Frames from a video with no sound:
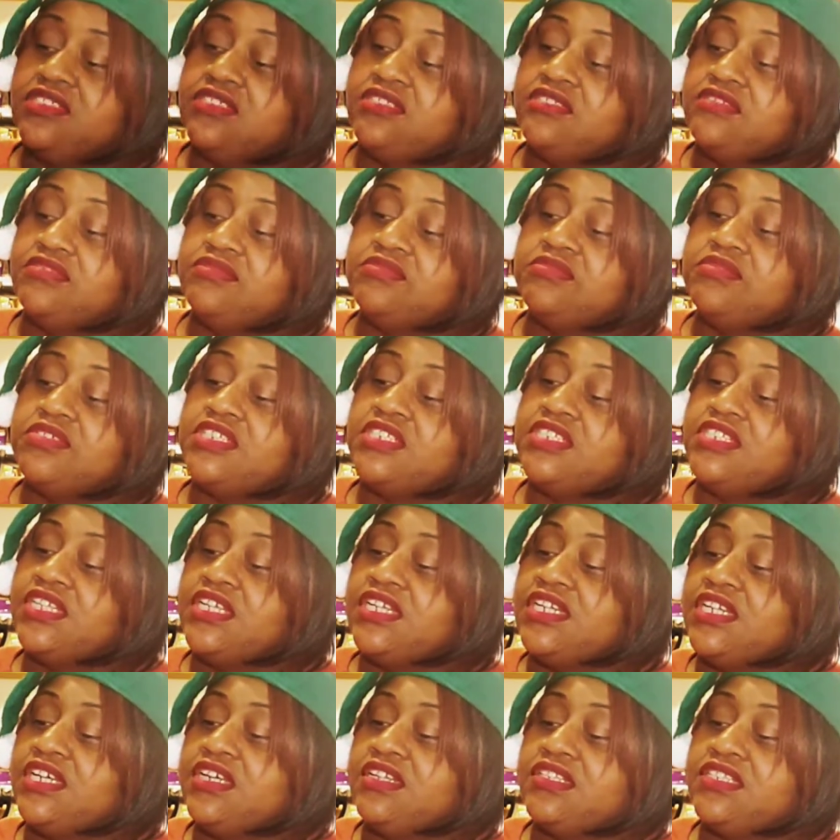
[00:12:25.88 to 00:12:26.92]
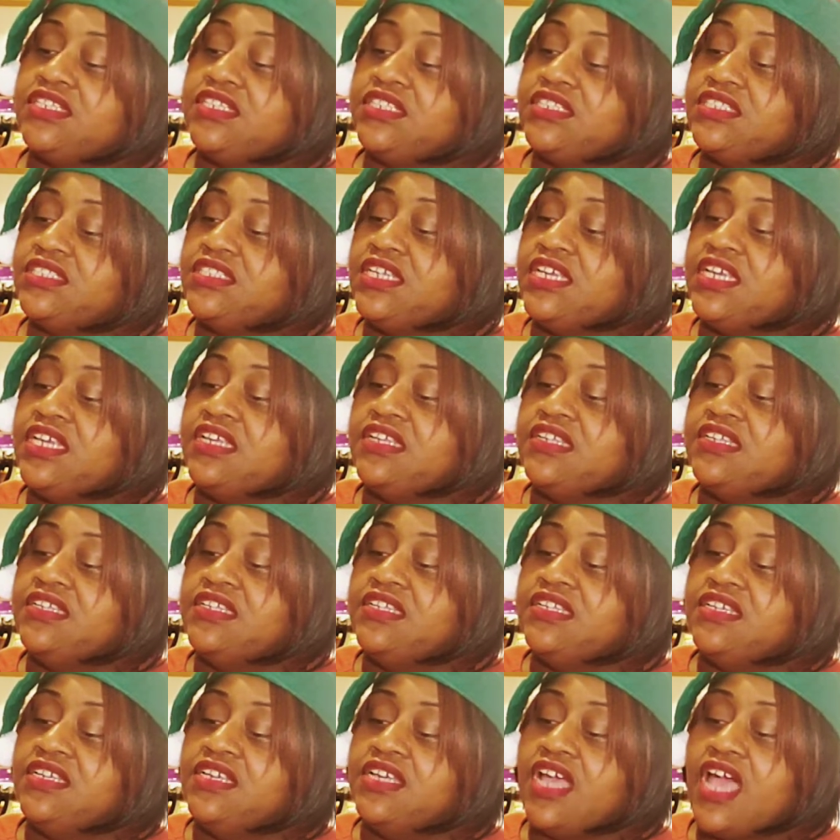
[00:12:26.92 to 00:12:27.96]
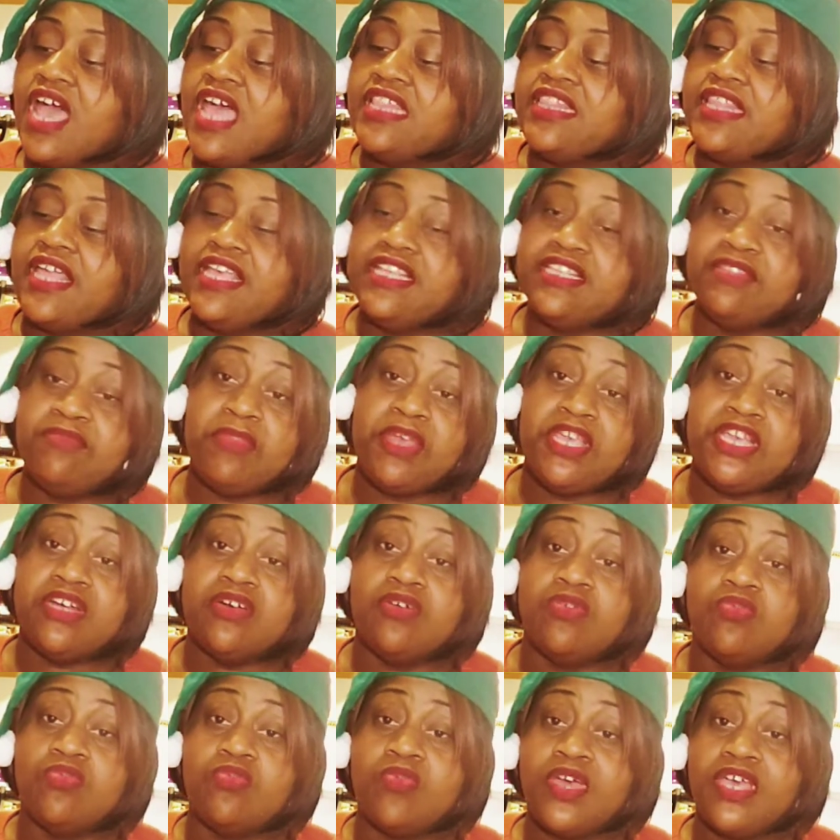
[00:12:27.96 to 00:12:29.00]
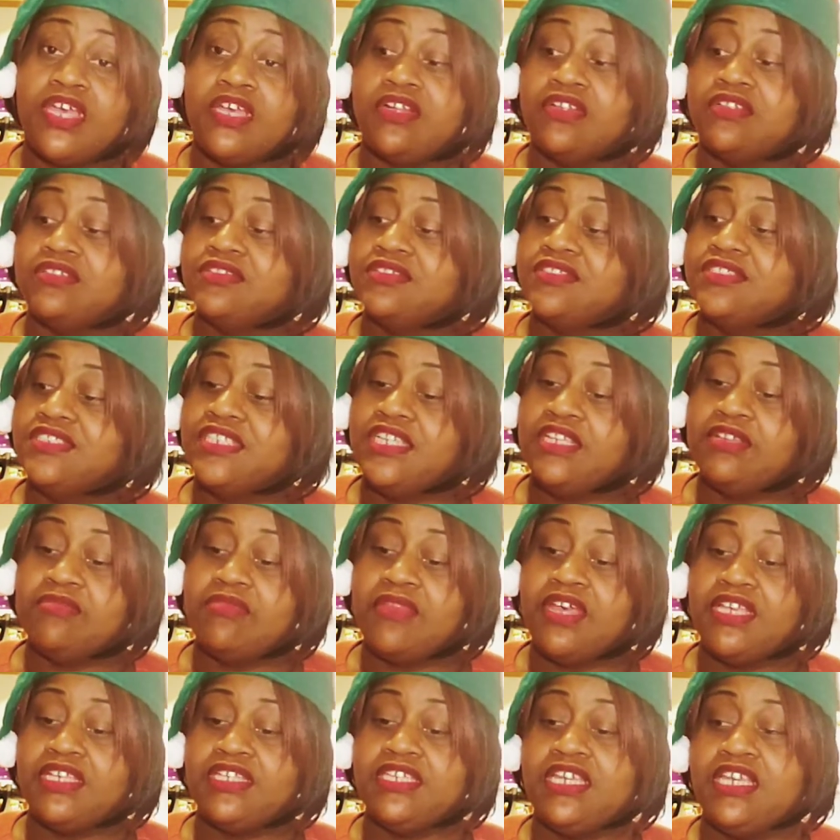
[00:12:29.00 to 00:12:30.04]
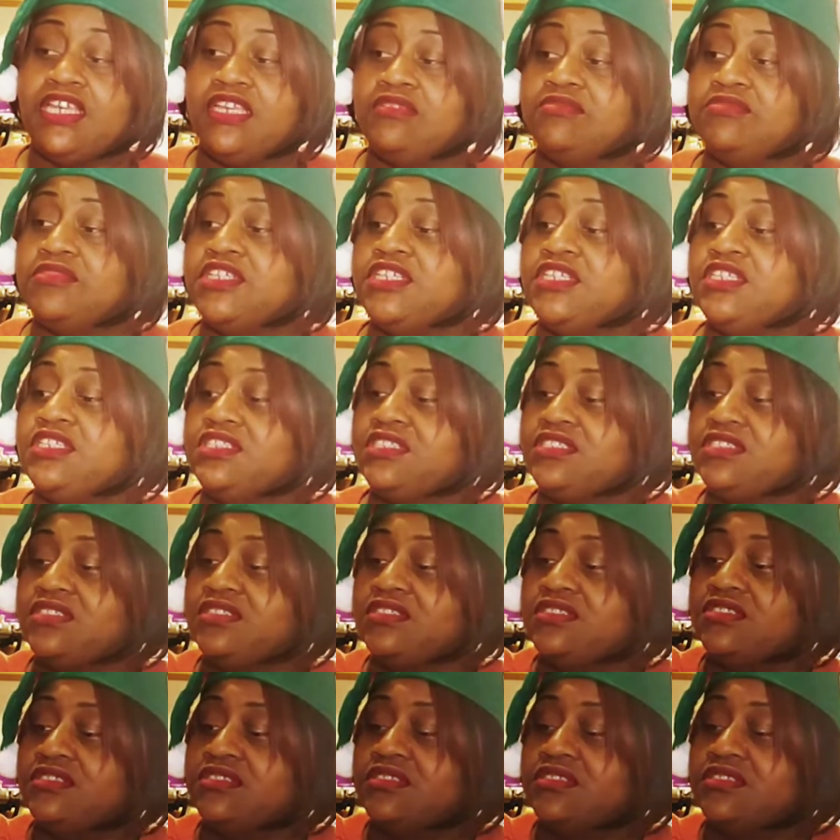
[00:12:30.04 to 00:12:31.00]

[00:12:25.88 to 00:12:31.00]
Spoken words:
spread that out like that. I like to make a well in my cake mix